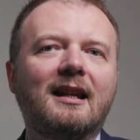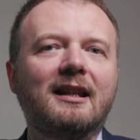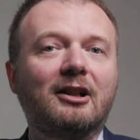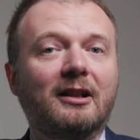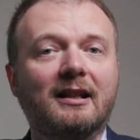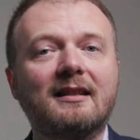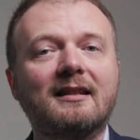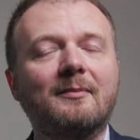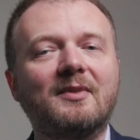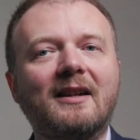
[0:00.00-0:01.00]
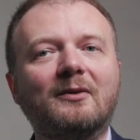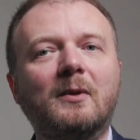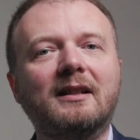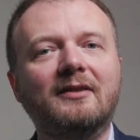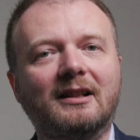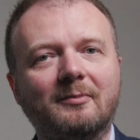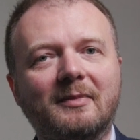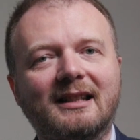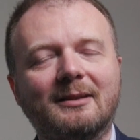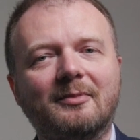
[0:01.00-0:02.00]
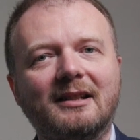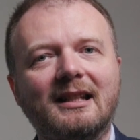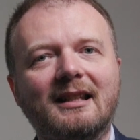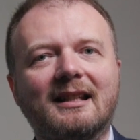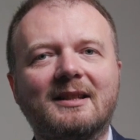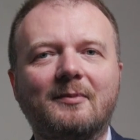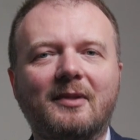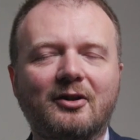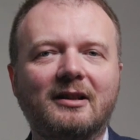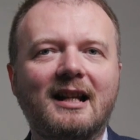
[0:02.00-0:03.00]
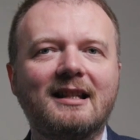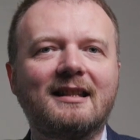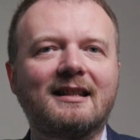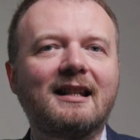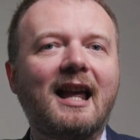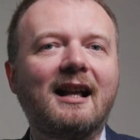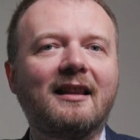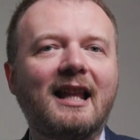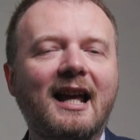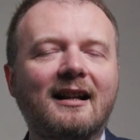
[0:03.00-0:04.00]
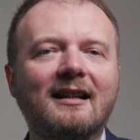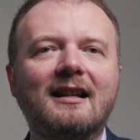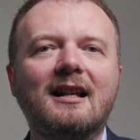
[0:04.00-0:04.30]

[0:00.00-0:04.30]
They're a custom software development company that specializes in health tech,